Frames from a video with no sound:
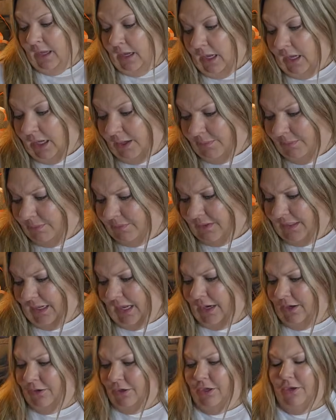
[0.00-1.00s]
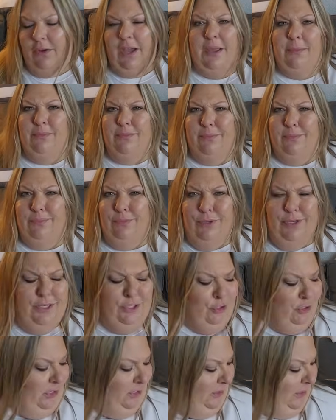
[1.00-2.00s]
I don't know, I'm pretty
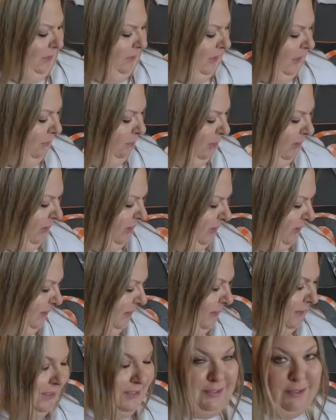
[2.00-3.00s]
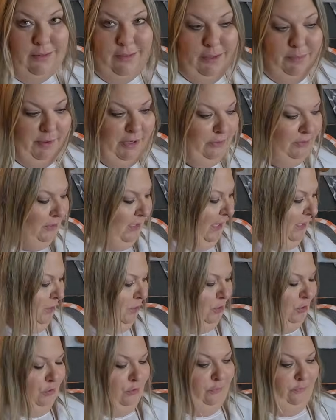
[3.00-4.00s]
sure I said that I'm probably going to set this all up outside
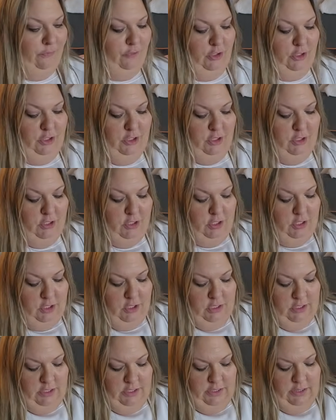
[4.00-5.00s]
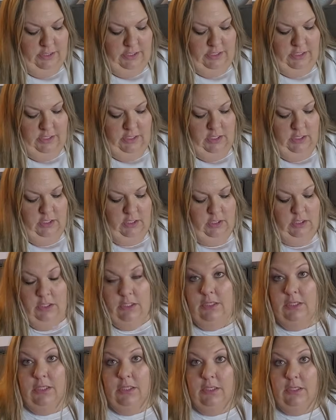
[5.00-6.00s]
too for the
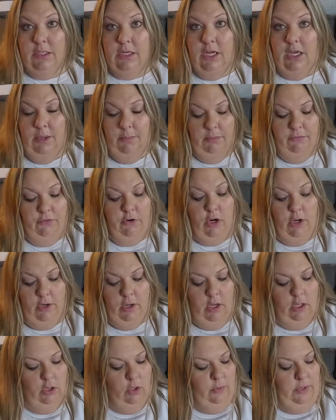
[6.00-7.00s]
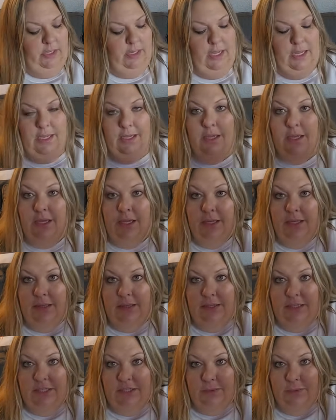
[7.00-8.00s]
for on Halloween night.
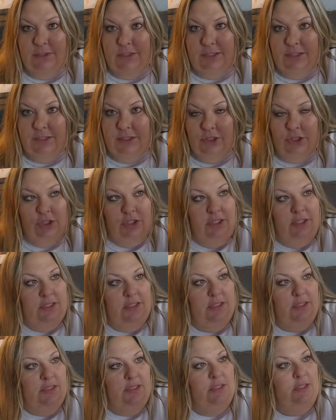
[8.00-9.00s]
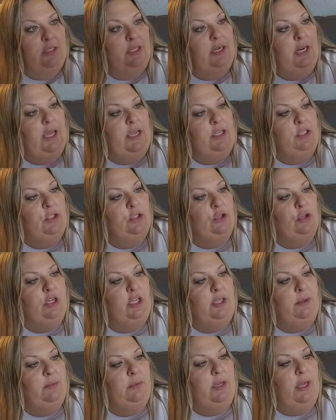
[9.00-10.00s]
This one is just an ice
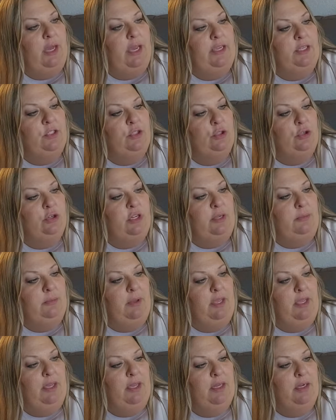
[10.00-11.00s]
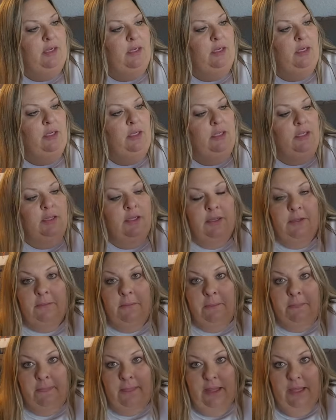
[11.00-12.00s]
cream man,
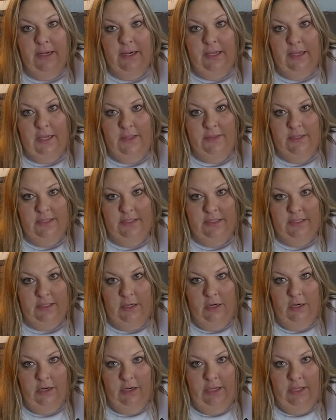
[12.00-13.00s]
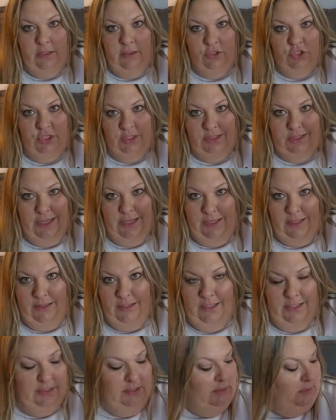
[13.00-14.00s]
and I got this at Target just like
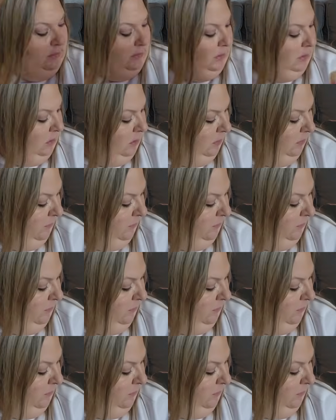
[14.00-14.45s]
this.